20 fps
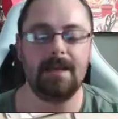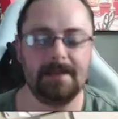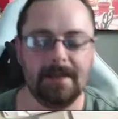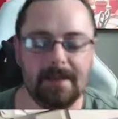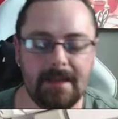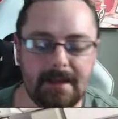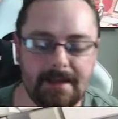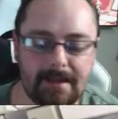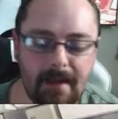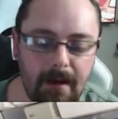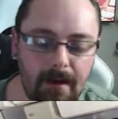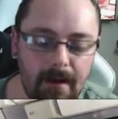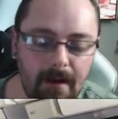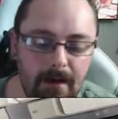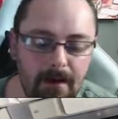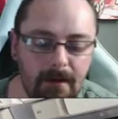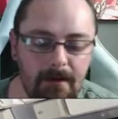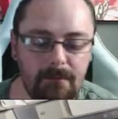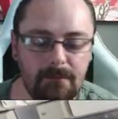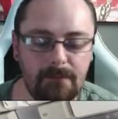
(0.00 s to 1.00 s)
yeah, so these
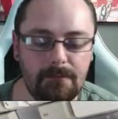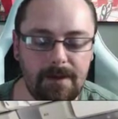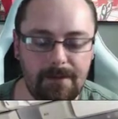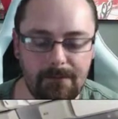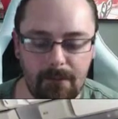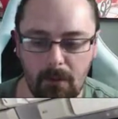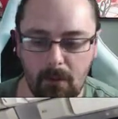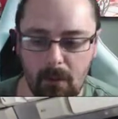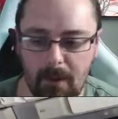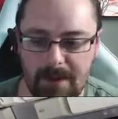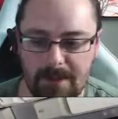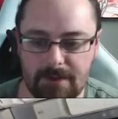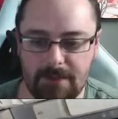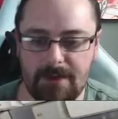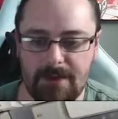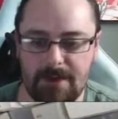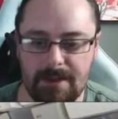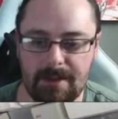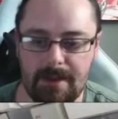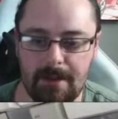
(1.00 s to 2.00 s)
are Revo white
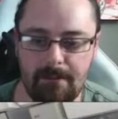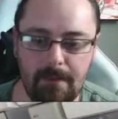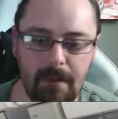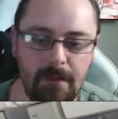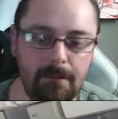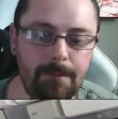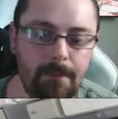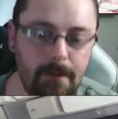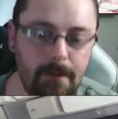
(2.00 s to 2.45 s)
switches. They're made